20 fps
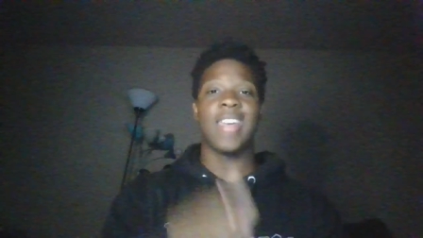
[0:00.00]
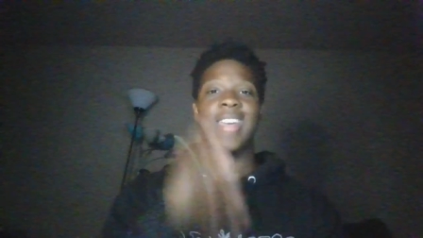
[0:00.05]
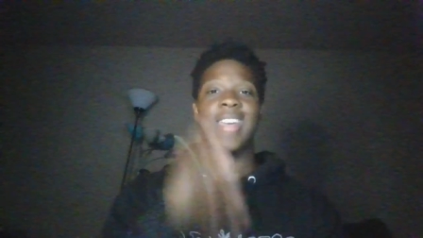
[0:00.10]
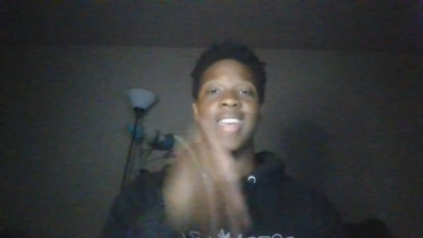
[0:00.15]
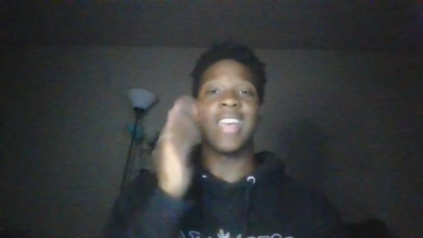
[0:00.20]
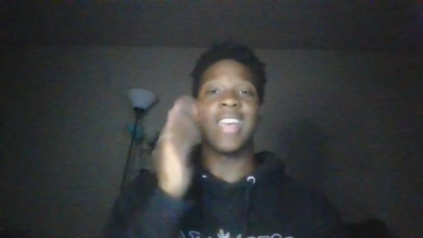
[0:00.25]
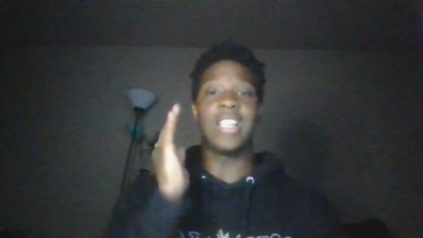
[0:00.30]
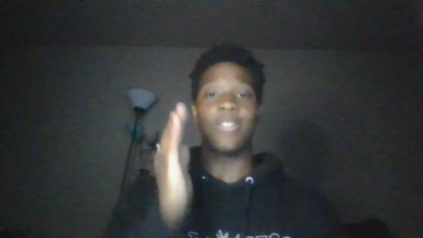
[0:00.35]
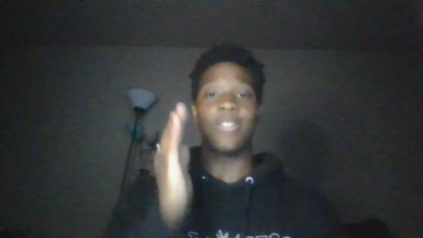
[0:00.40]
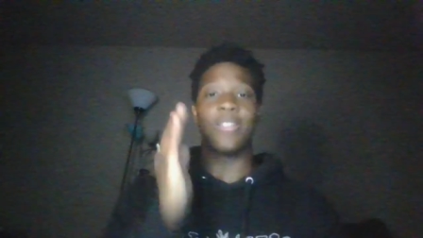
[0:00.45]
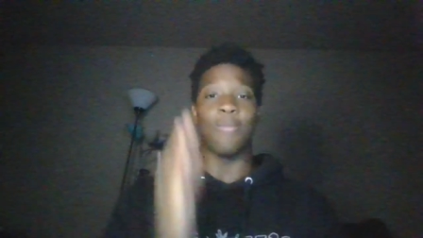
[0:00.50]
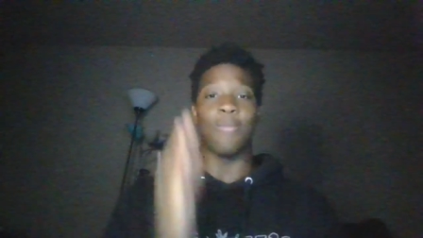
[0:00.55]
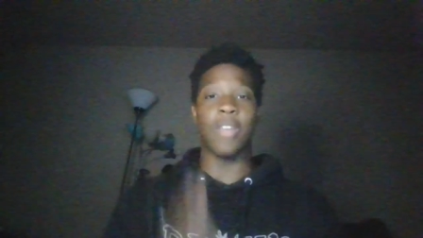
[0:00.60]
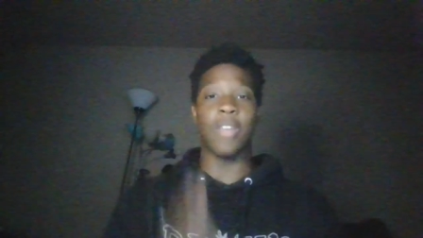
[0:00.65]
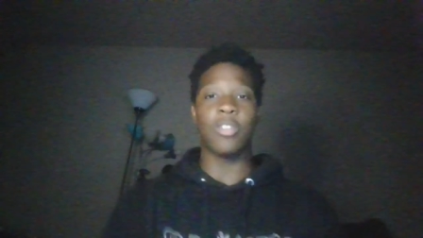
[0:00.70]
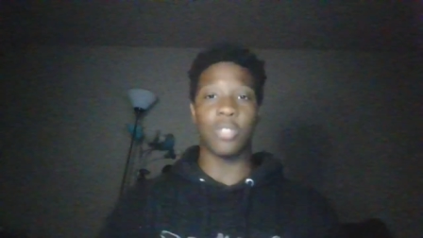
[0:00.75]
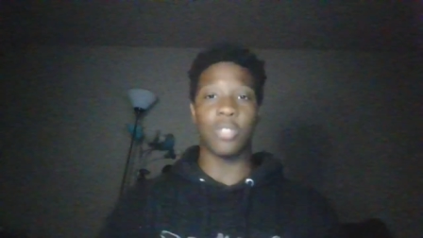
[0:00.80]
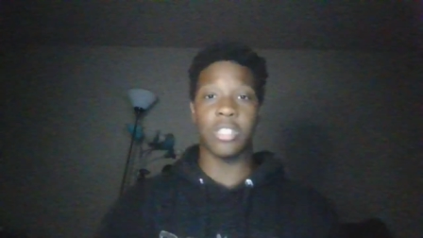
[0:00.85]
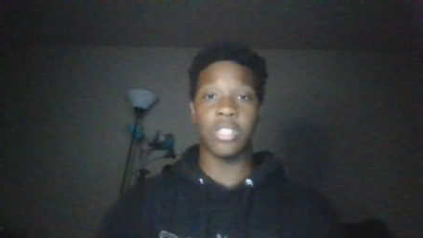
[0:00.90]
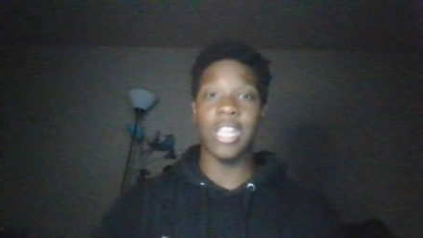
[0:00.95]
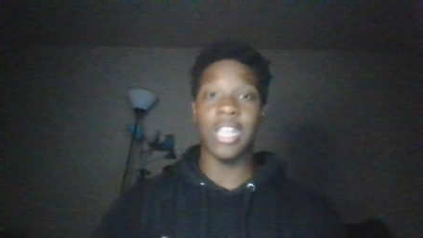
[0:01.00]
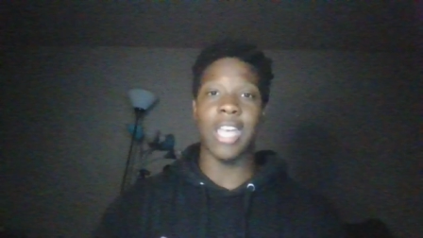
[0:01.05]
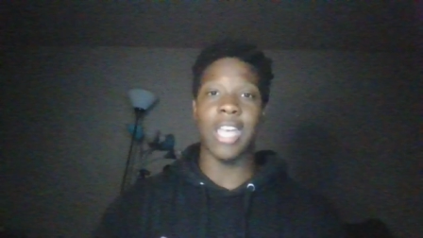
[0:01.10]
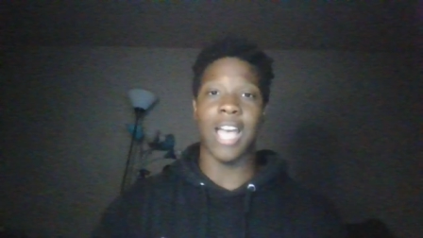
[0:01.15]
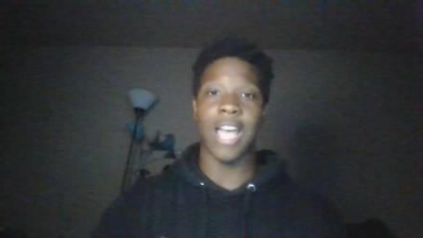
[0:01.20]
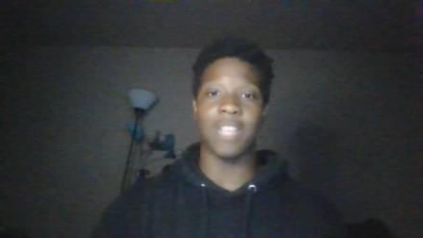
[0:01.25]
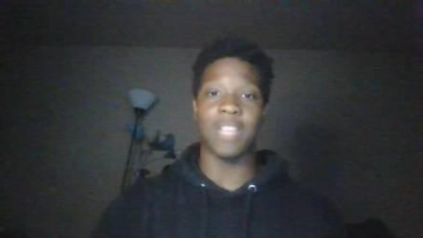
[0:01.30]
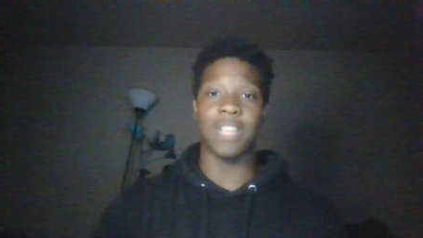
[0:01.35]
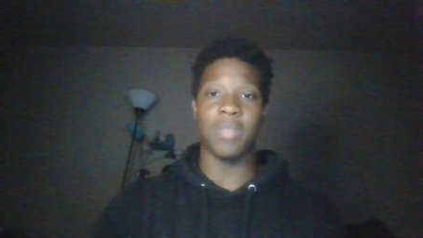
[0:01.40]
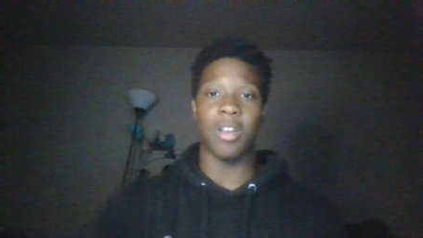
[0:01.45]
his mental state
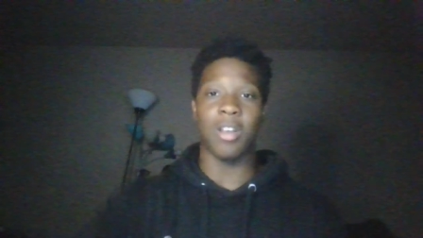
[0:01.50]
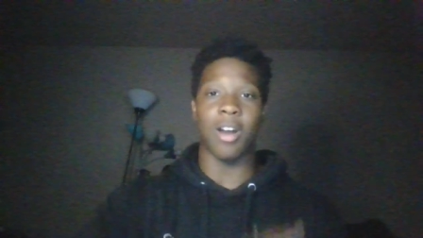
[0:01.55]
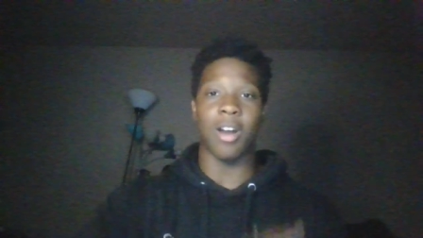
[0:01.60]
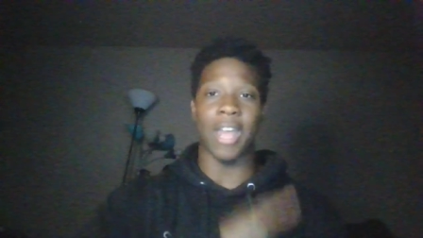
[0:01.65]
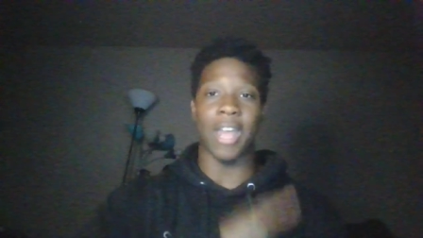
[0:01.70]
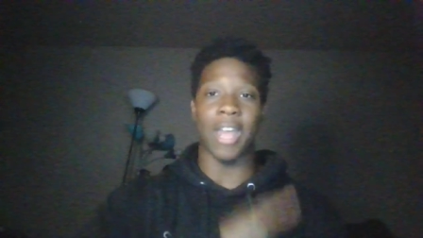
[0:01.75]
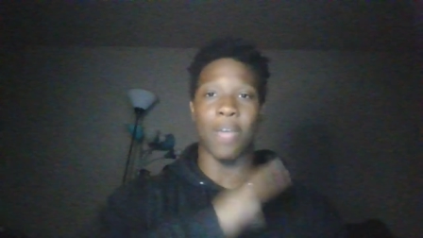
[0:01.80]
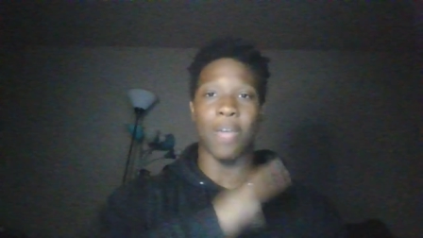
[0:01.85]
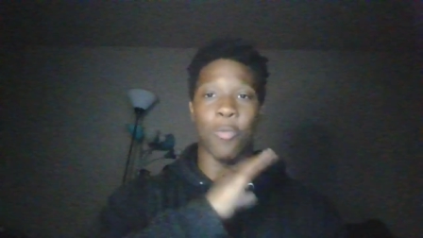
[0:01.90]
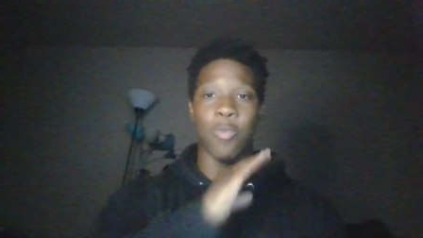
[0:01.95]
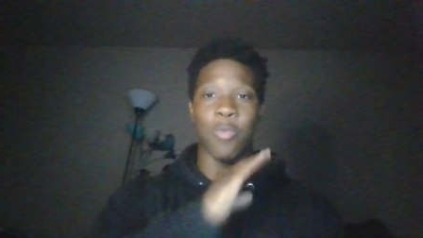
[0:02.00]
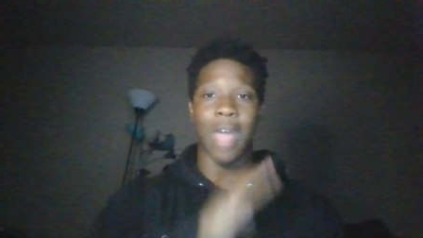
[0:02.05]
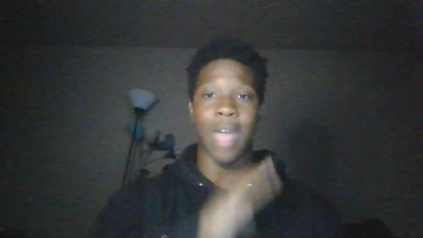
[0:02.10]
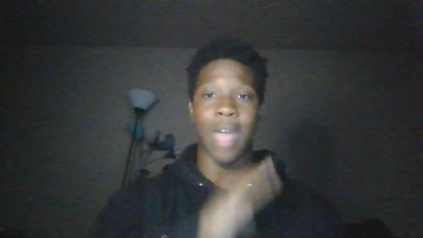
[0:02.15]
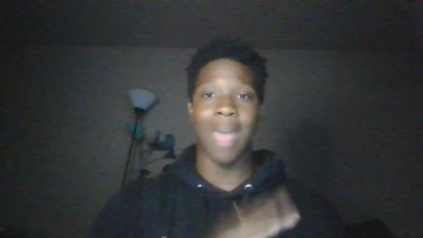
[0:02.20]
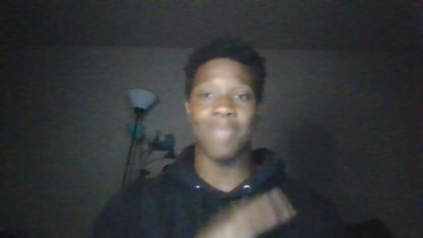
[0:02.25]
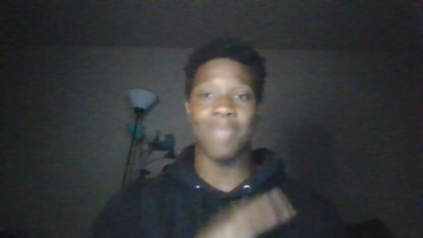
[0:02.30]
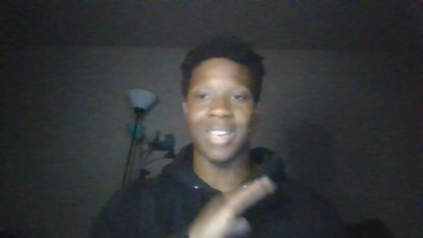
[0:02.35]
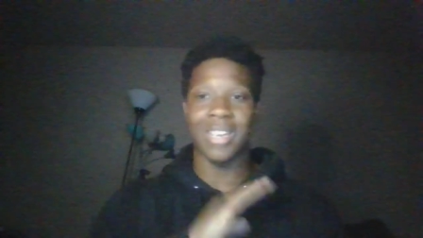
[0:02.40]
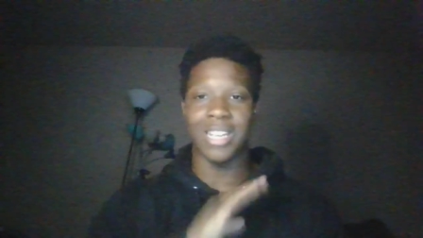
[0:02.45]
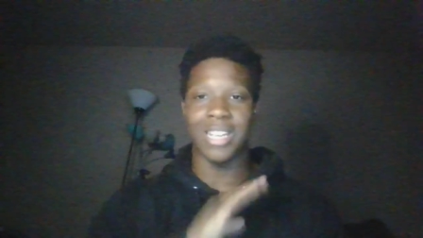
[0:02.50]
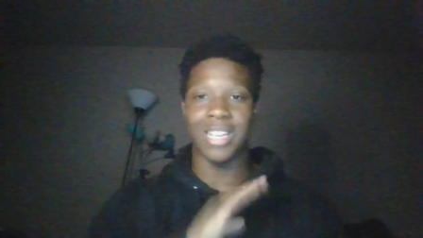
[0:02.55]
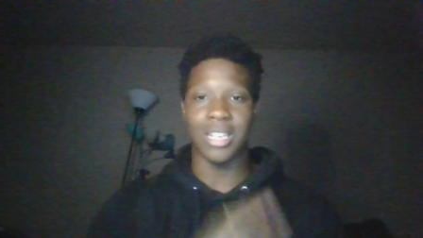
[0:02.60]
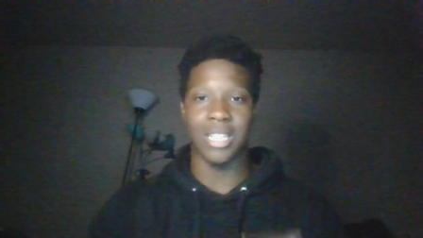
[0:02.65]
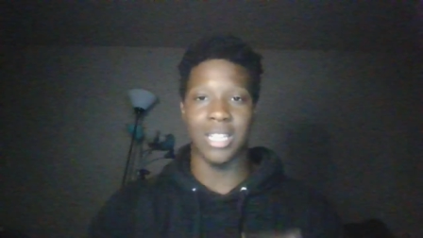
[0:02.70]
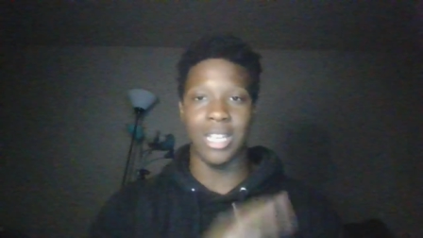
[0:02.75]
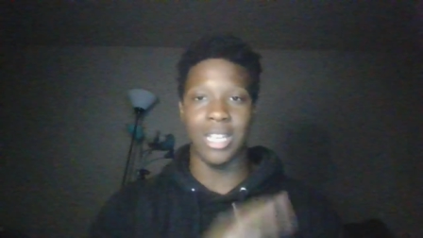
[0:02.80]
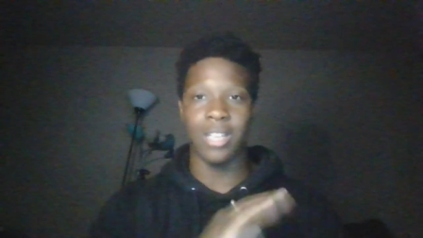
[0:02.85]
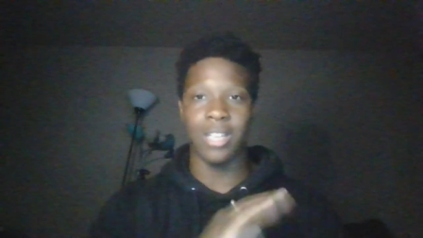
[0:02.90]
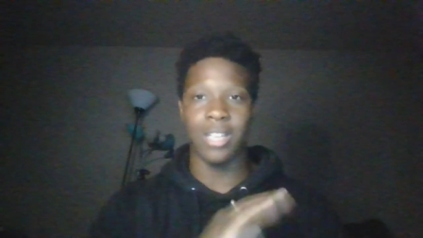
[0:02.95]
has been on a rapid
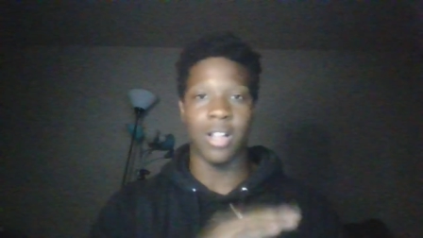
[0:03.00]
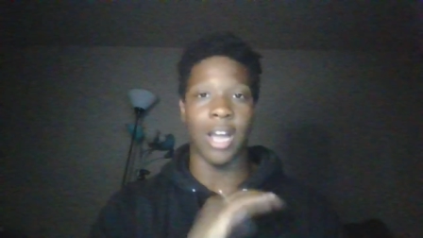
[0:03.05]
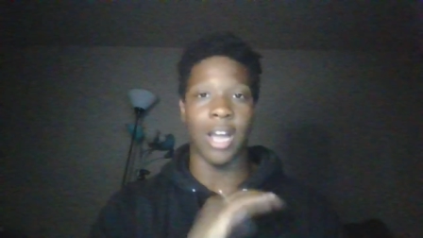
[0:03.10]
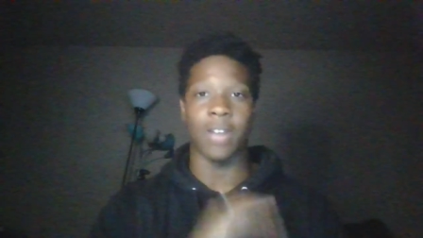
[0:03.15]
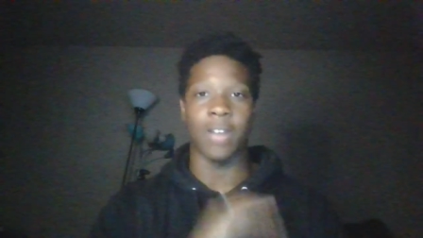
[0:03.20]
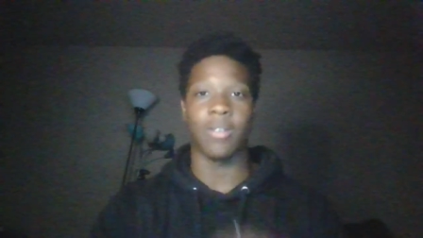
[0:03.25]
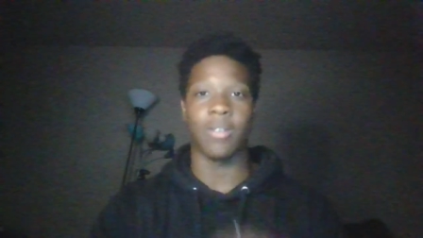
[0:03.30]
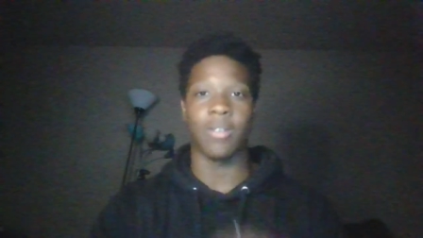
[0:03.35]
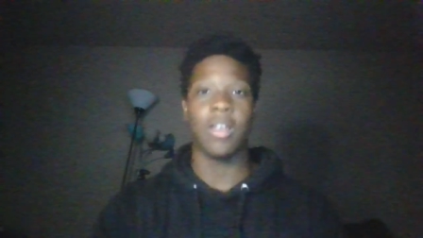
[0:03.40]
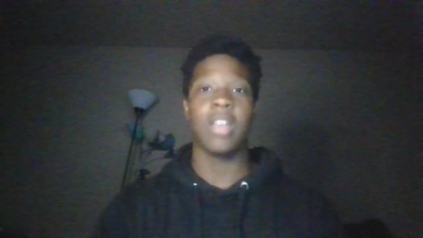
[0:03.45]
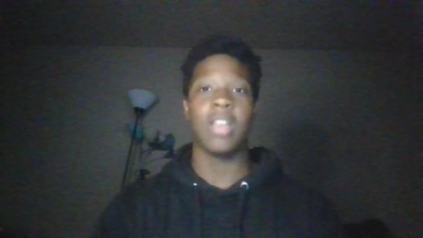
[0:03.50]
decline.